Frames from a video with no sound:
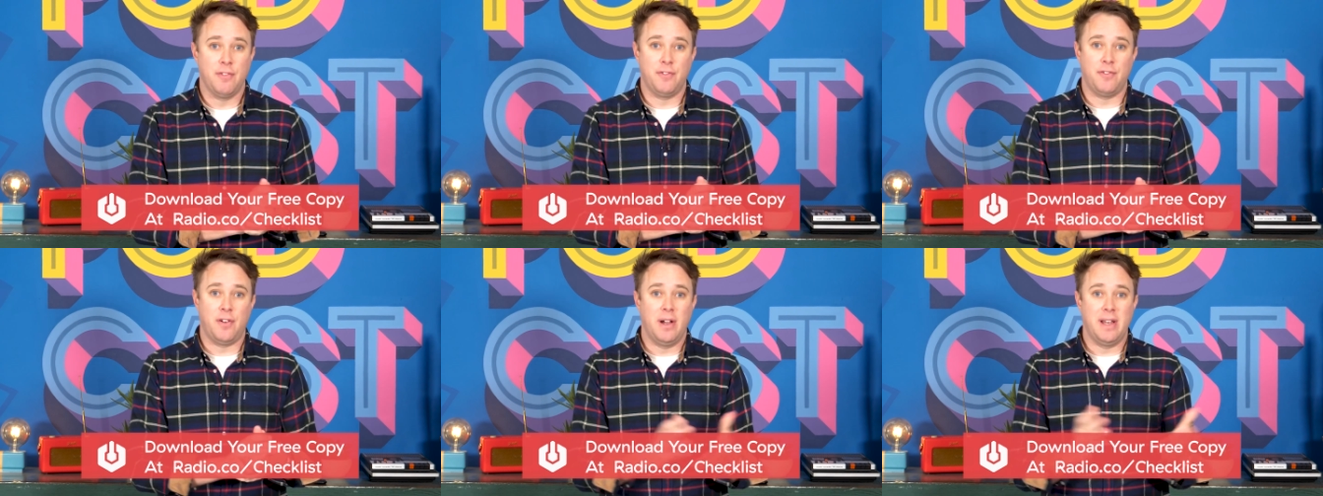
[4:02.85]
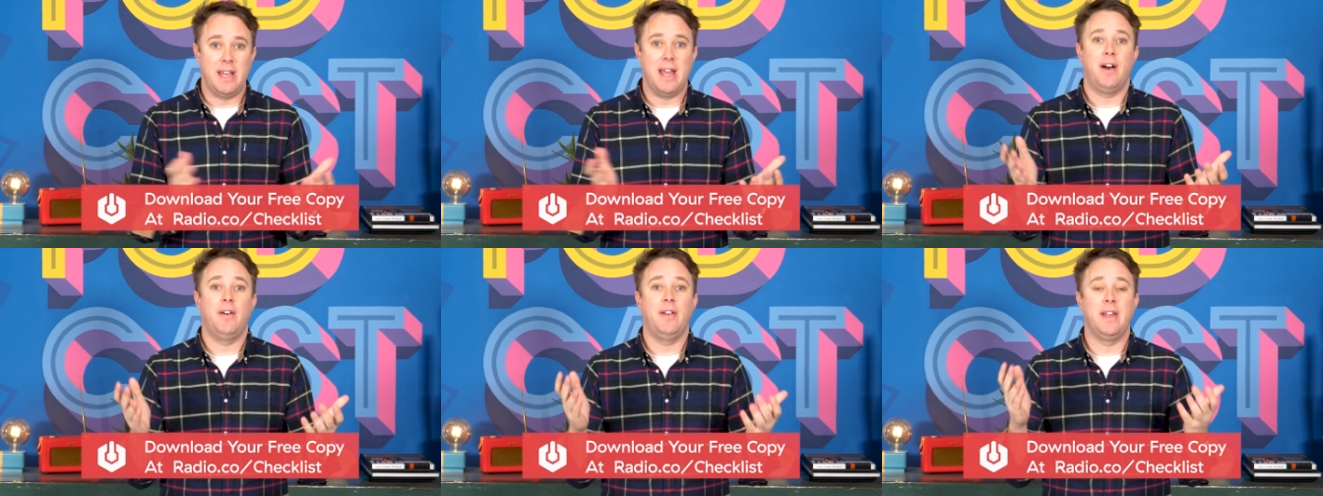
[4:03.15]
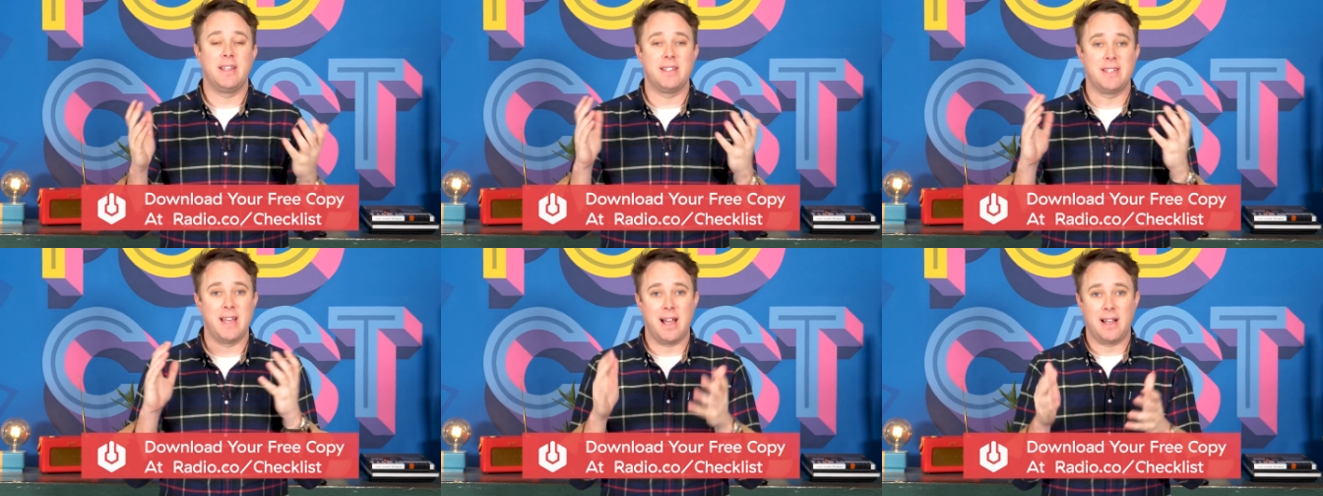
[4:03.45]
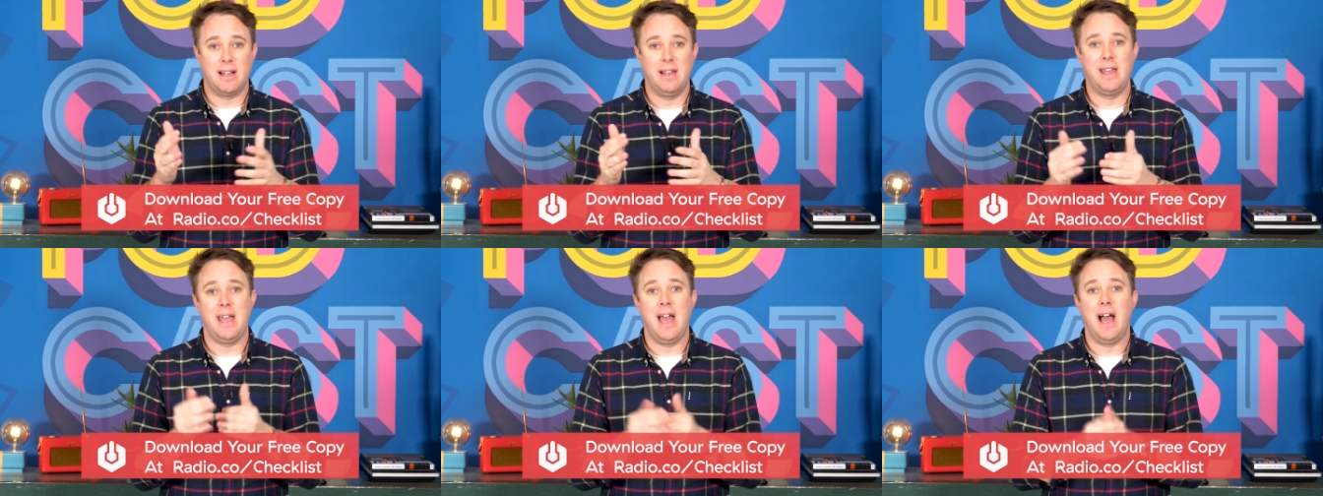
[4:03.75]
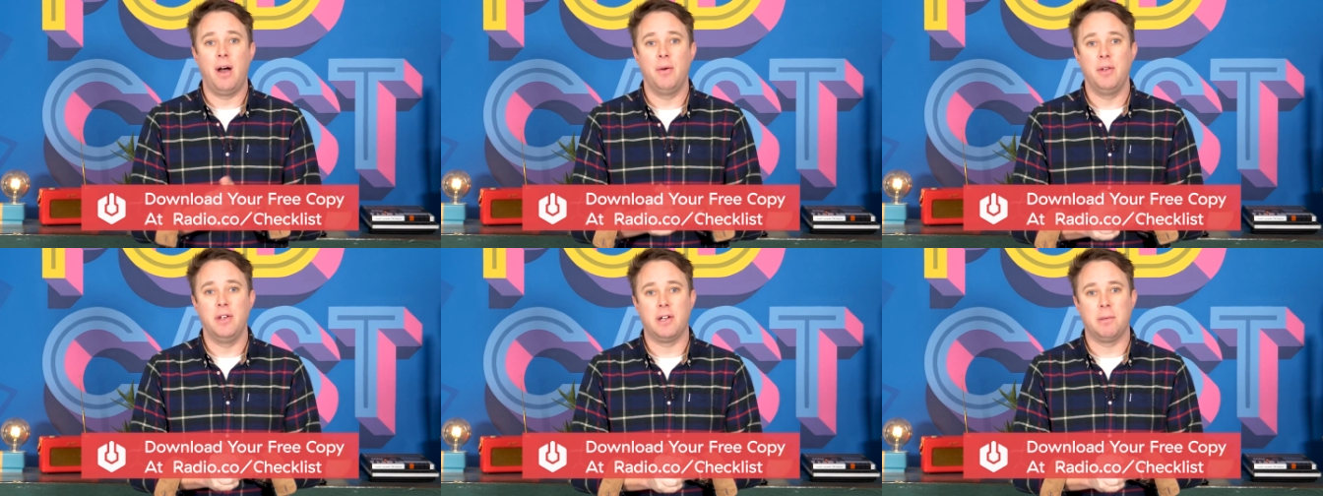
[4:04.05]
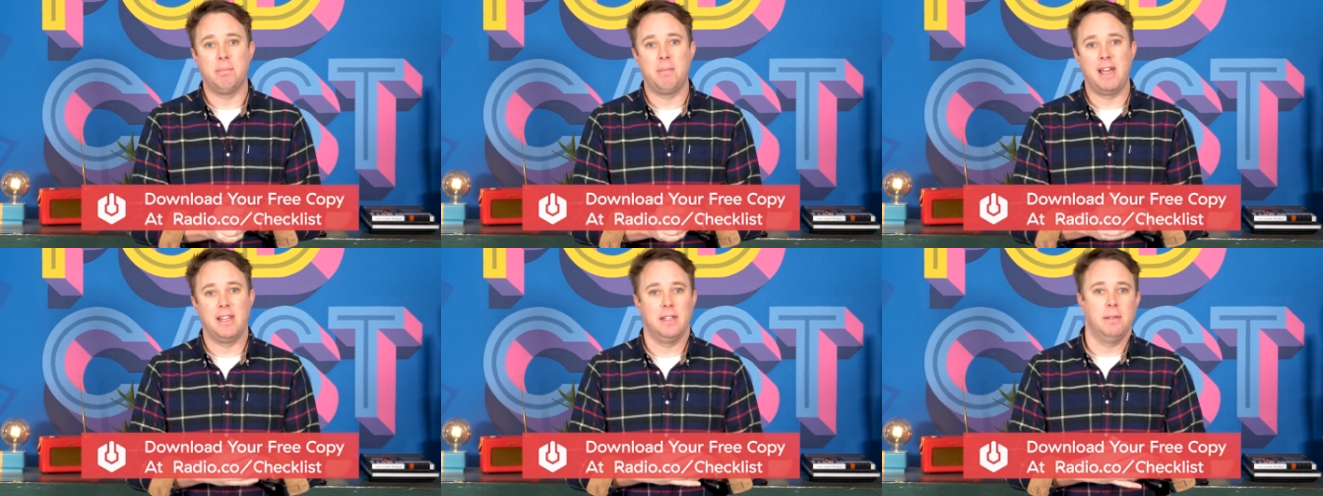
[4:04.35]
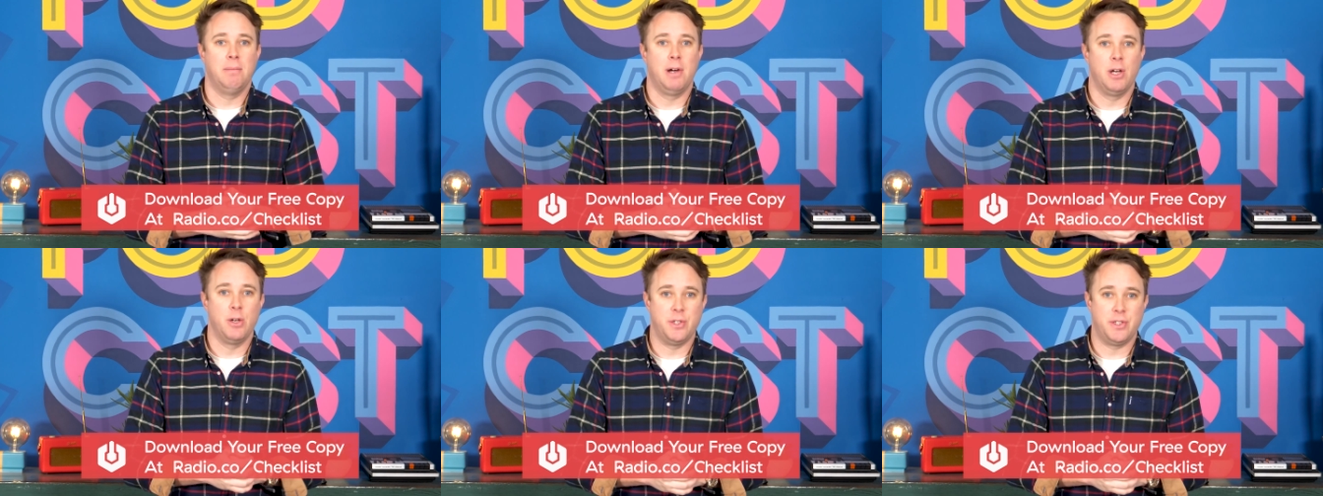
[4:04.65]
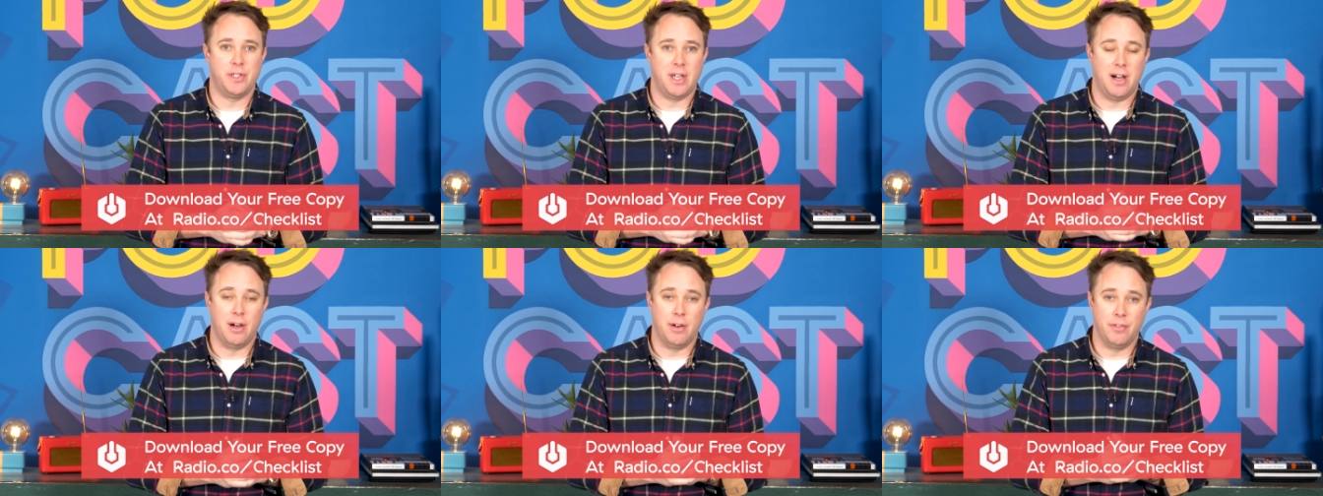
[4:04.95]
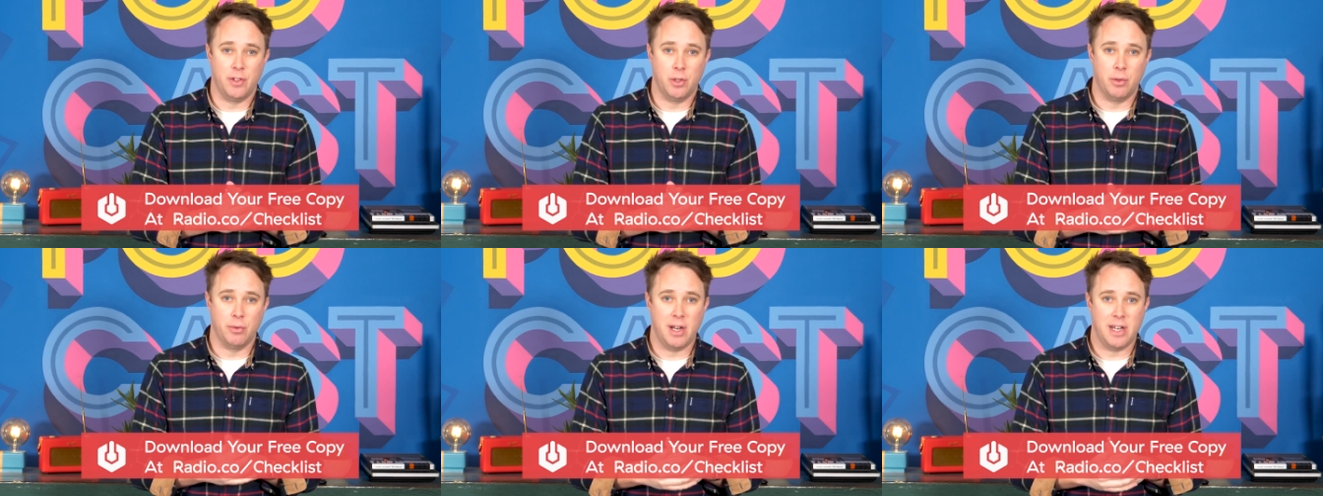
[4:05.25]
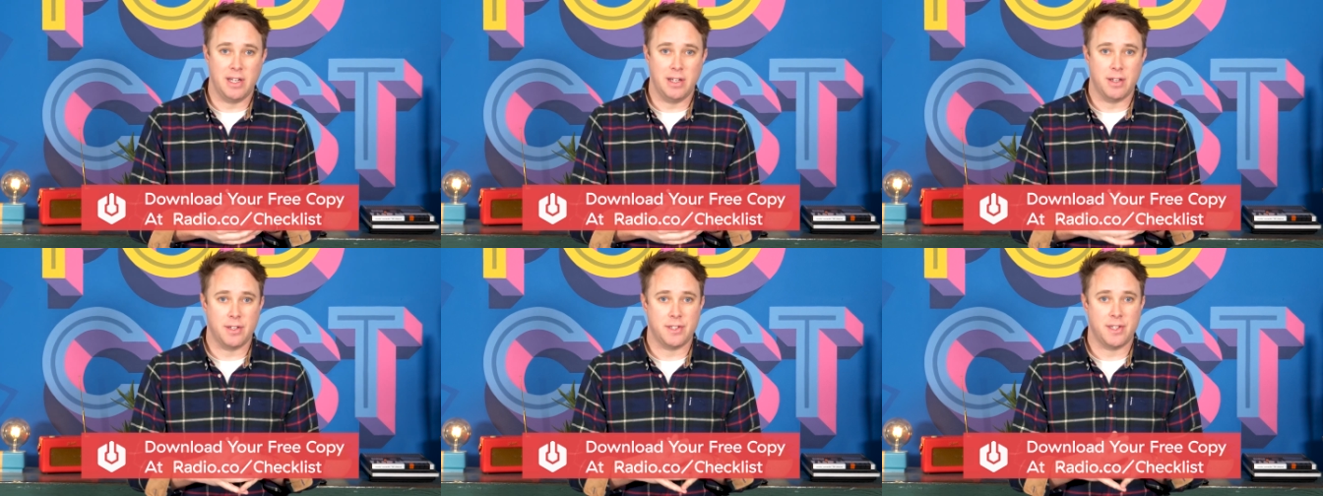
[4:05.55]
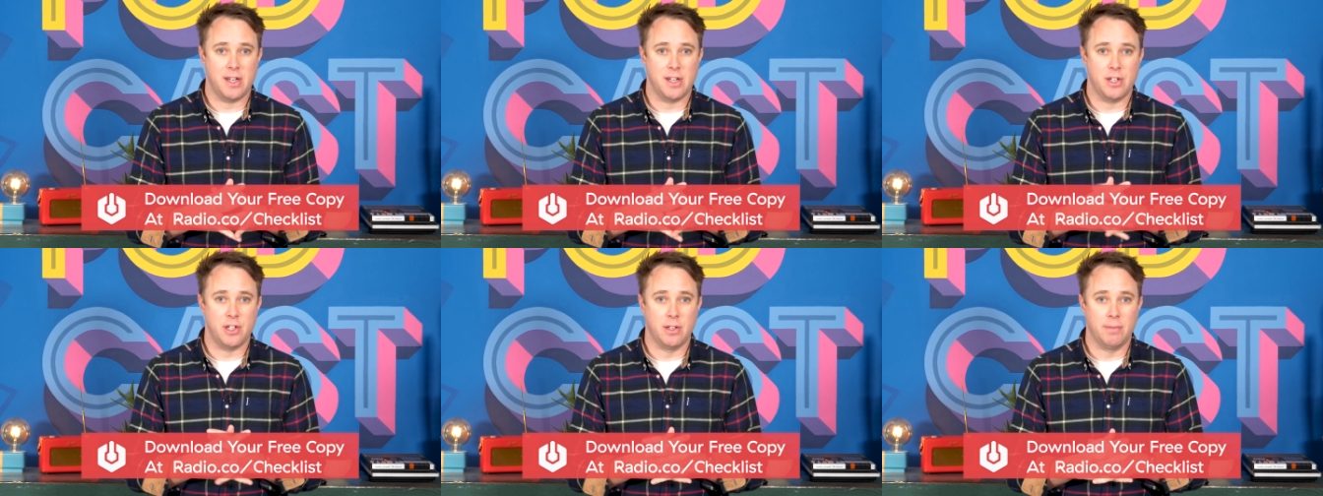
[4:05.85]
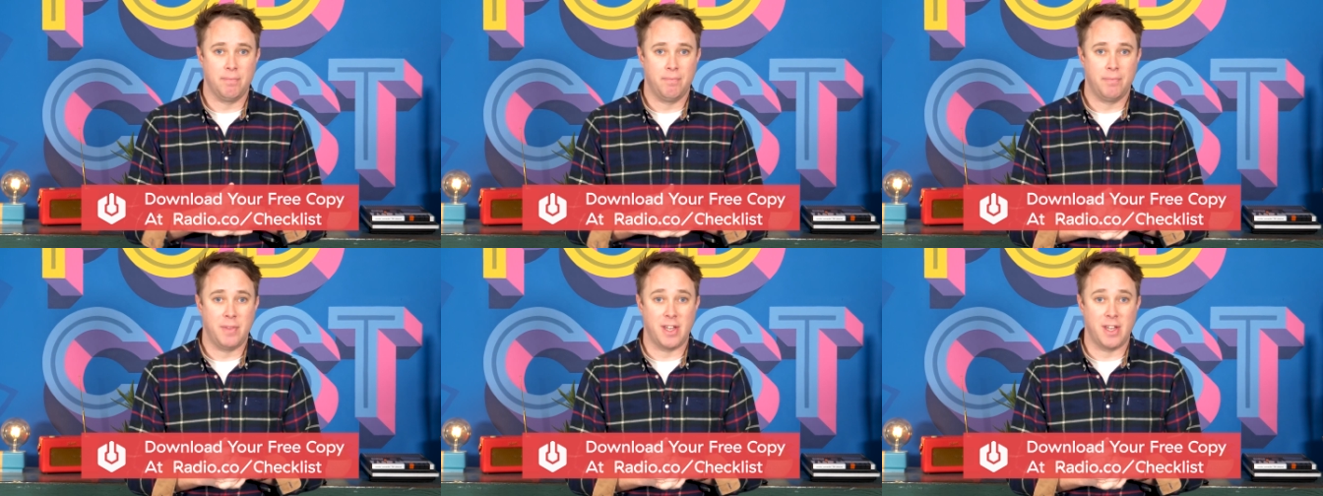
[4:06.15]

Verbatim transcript: Find out exactly how you can make the most out of your radio station.